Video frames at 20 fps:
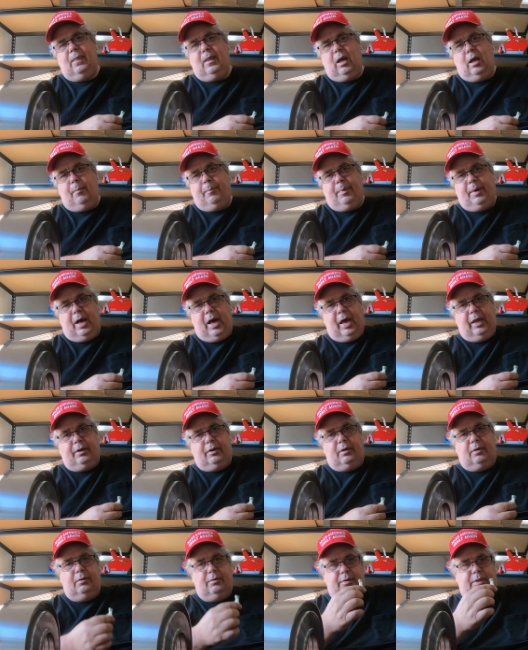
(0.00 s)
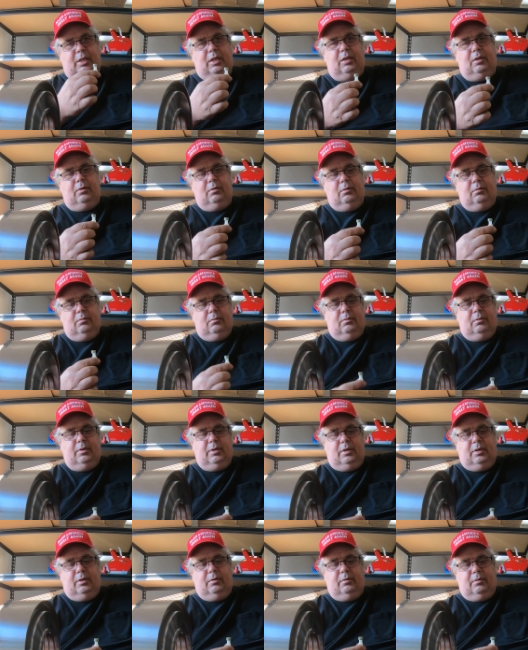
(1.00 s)
up higher than
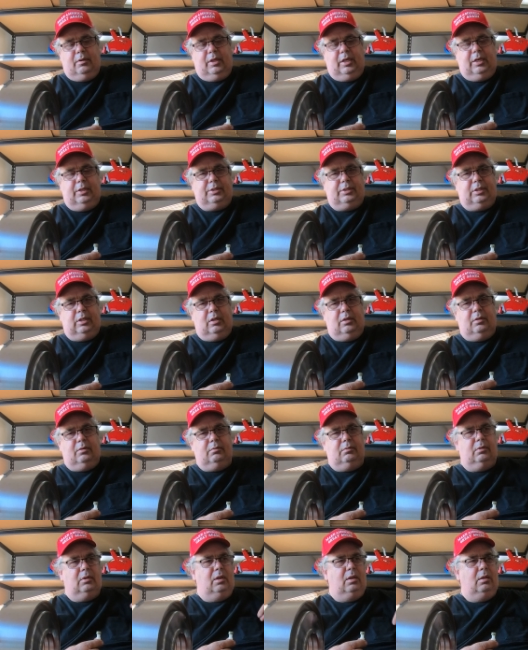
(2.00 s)
this, it'll